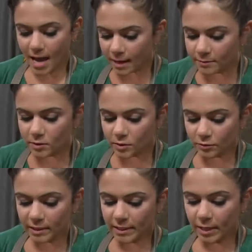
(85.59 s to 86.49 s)

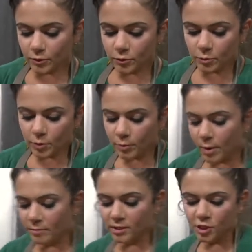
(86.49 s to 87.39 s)
Absolutely, yeah. You can put
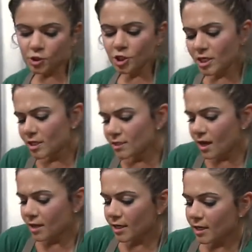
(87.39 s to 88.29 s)
Parmesan cheese
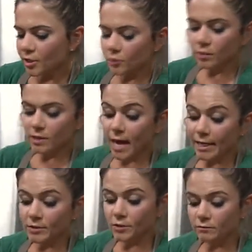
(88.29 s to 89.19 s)
on it.
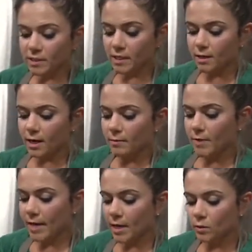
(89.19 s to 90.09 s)
I served it,
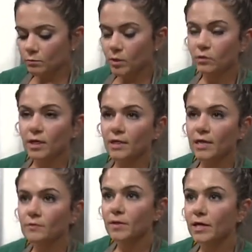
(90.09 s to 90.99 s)
I had a meal kit
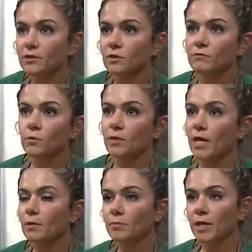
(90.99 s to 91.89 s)
last week. I served it with
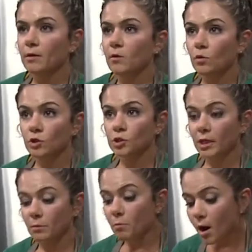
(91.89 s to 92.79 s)
eggplant or
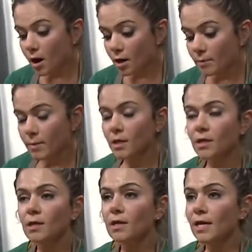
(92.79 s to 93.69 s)
chicken parm.
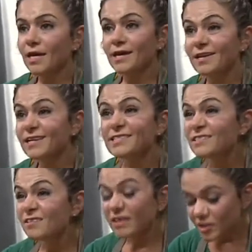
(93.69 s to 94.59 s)
And it's
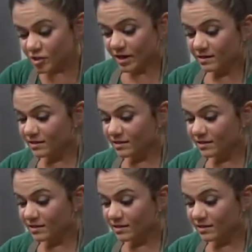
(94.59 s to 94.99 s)
delicious.